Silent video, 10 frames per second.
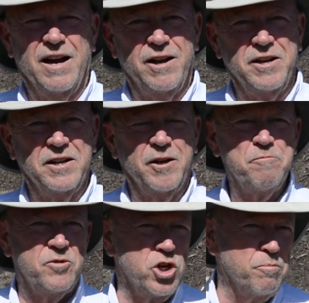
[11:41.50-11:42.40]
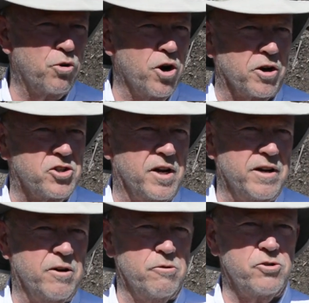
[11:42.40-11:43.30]
Hi, I'm Jim Brooks.
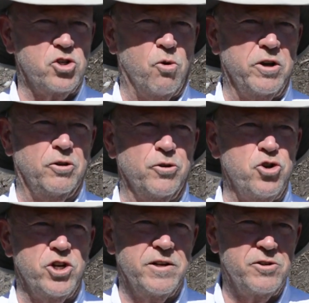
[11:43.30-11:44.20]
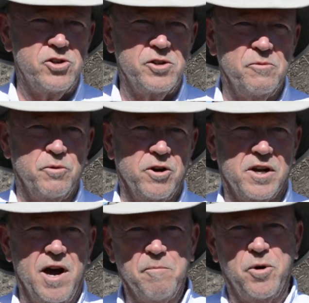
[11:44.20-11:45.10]
I own Soil Lucians. We're
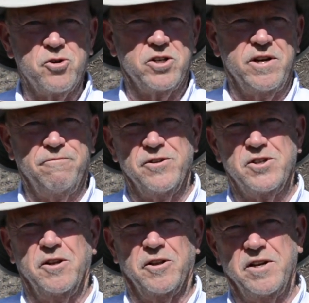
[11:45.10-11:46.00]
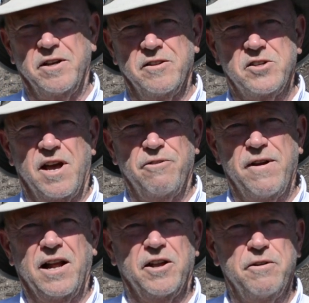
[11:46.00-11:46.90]
a composting facility in the South
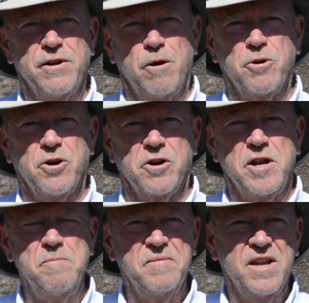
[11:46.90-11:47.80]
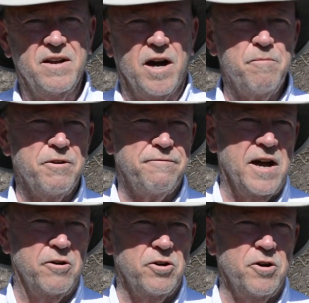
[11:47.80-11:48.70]
Valley of Albuquerque. I'm the
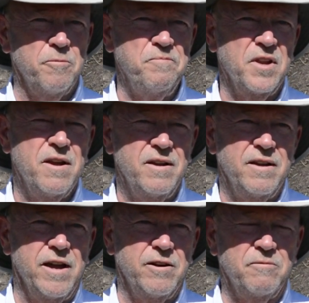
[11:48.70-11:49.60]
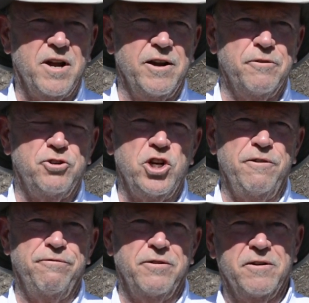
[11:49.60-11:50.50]
founder and kind of
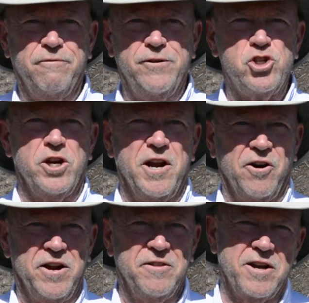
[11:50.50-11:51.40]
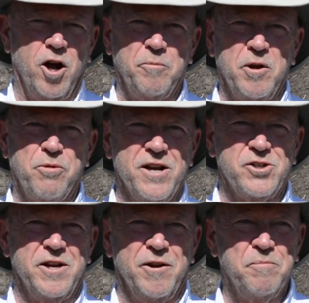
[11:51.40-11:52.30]
chief visionary. They call me
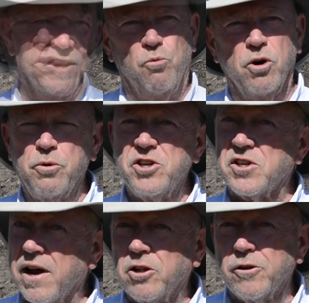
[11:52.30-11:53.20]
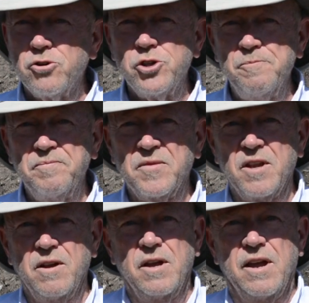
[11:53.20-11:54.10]
president. We're recyclers,
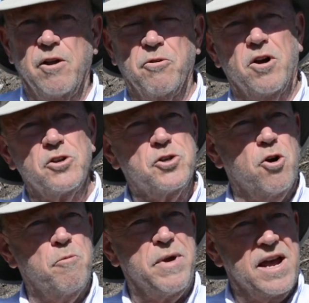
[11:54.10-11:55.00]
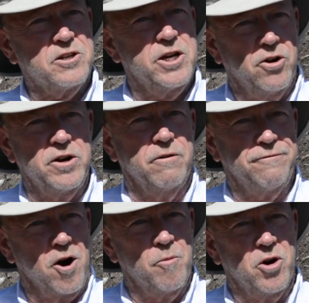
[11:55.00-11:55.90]
and we're also bacteria
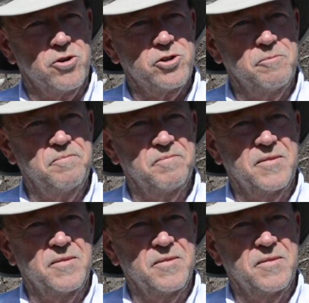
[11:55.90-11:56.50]
farmers.